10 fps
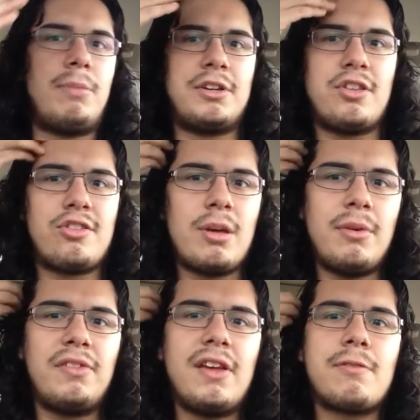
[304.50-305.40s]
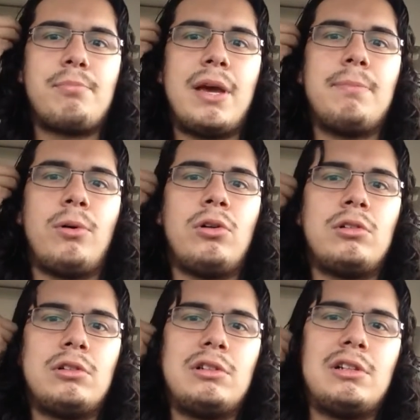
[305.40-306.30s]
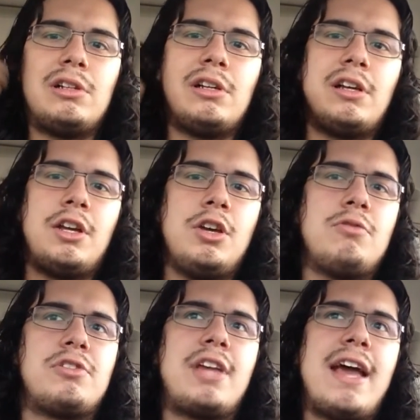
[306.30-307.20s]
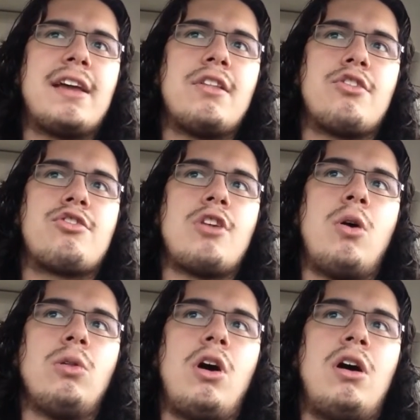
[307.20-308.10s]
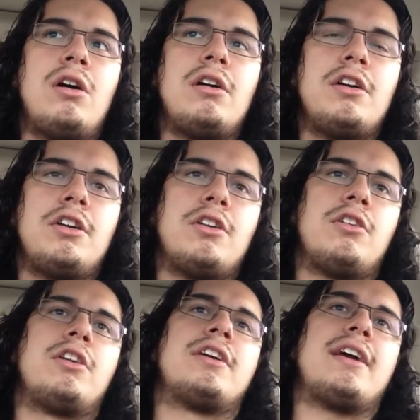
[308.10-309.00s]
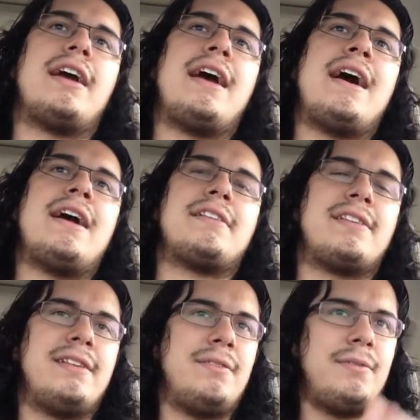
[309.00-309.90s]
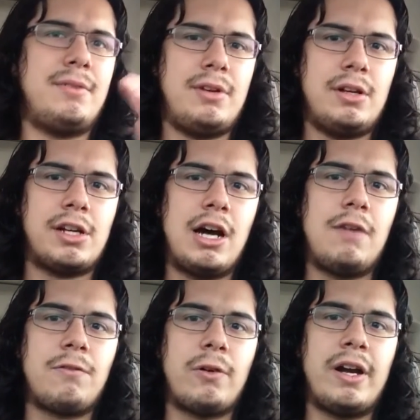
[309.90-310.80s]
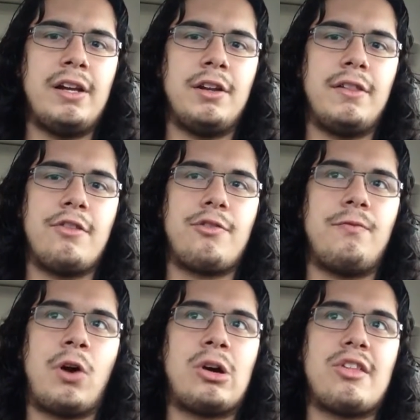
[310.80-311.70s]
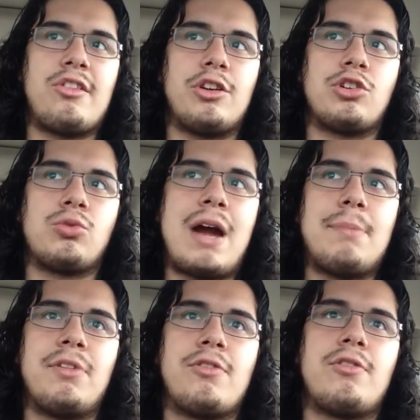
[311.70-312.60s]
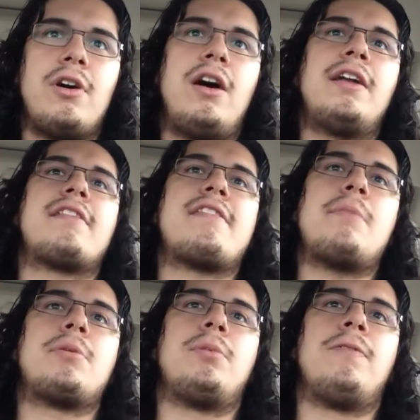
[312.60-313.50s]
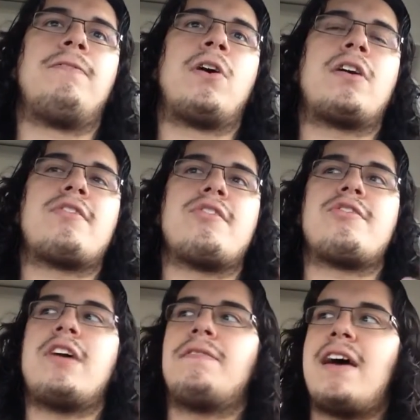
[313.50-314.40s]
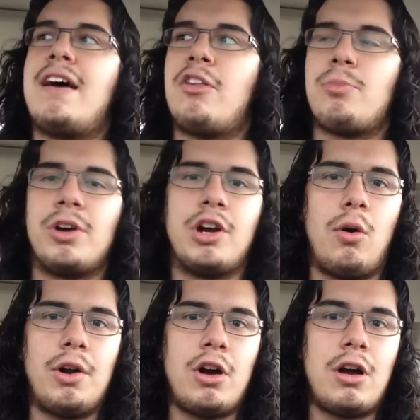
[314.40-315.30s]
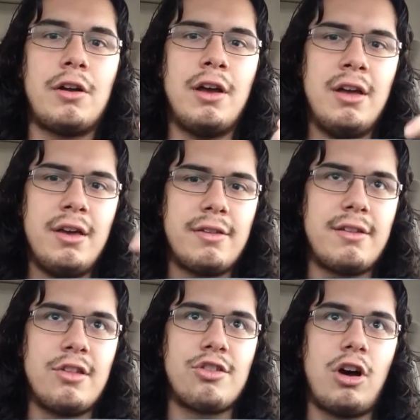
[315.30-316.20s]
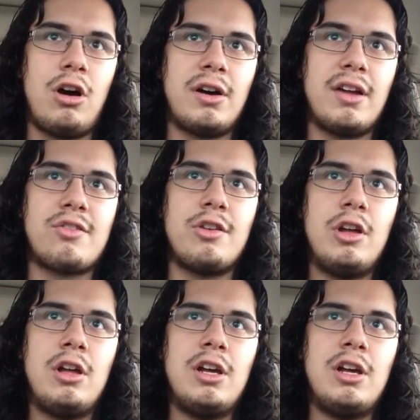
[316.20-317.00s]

But to some of these people, you've taken so long at covering this Ferguson crap, this unacceptable Ferguson stuff that has been going on since August.